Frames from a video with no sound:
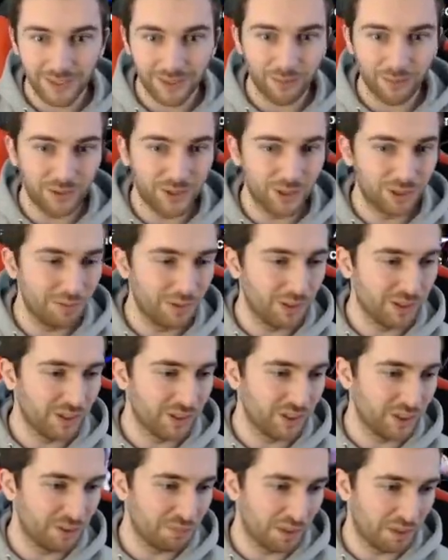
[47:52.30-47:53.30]
we should be
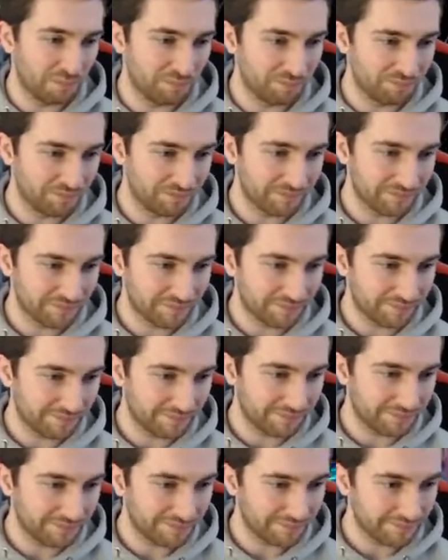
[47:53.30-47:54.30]
looking good, man.
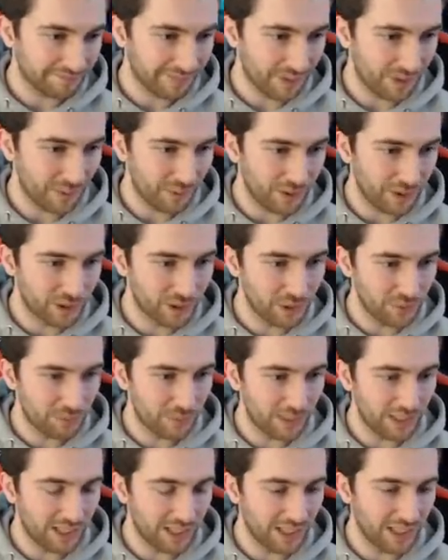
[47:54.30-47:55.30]
We should
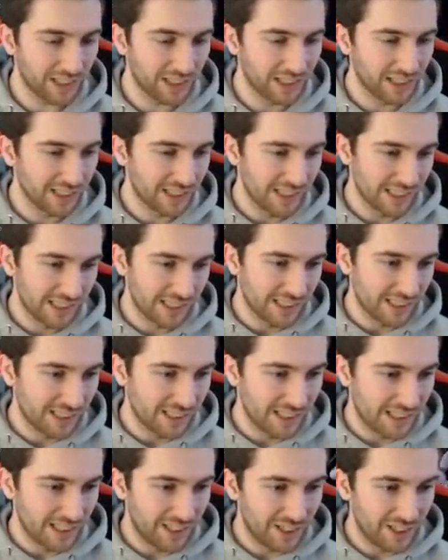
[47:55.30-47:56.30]
be uh,
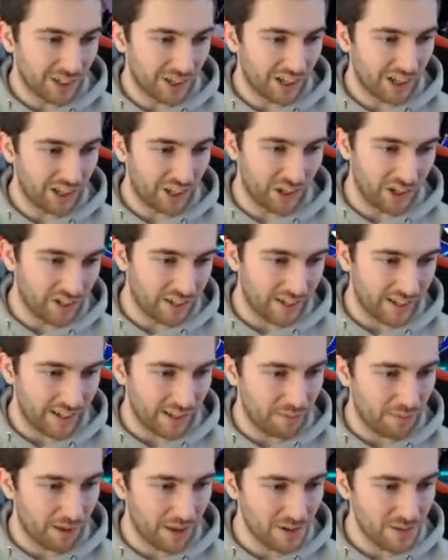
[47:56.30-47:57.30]
looking good. Are
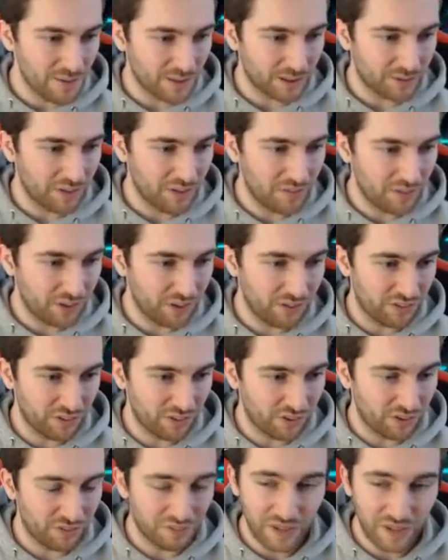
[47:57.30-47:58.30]
you playing too much FIFA, using a
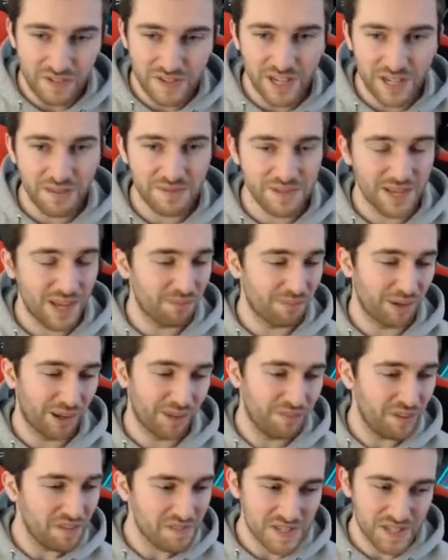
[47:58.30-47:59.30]
lot of FIFA terms? I haven't
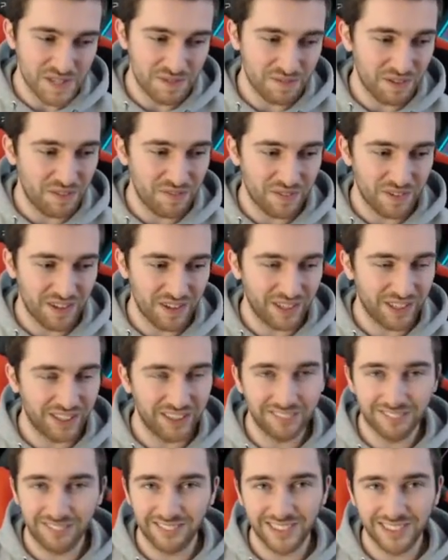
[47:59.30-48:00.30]
played FIFA since
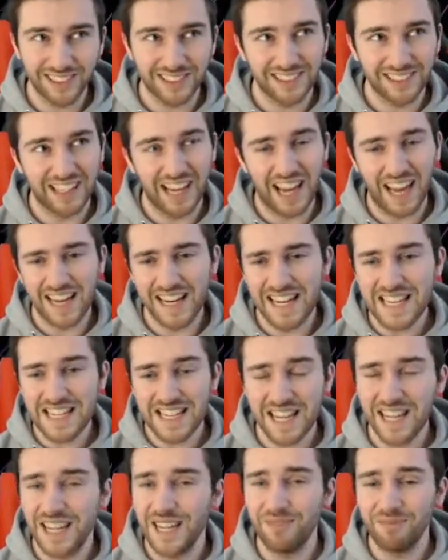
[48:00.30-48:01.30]
FIFA
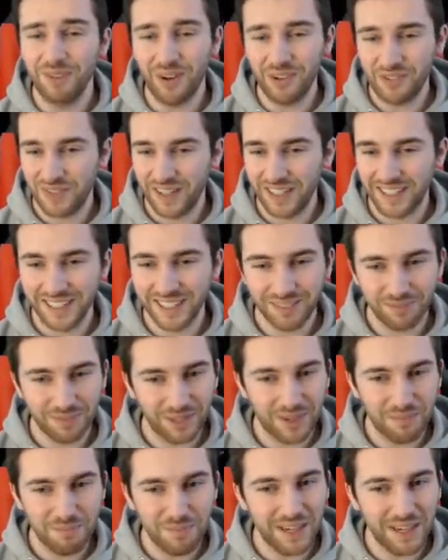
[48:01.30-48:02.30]
eighteen, my friend. It's been
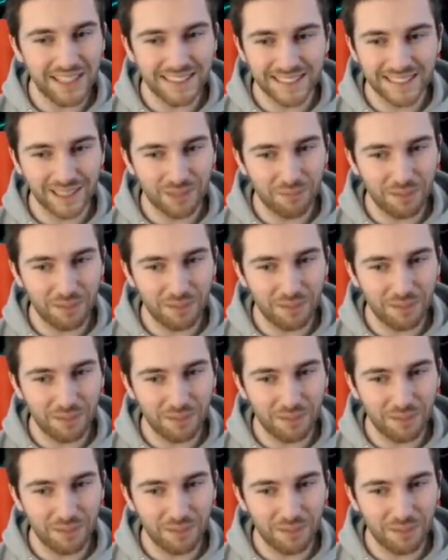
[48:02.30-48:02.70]
a minute since I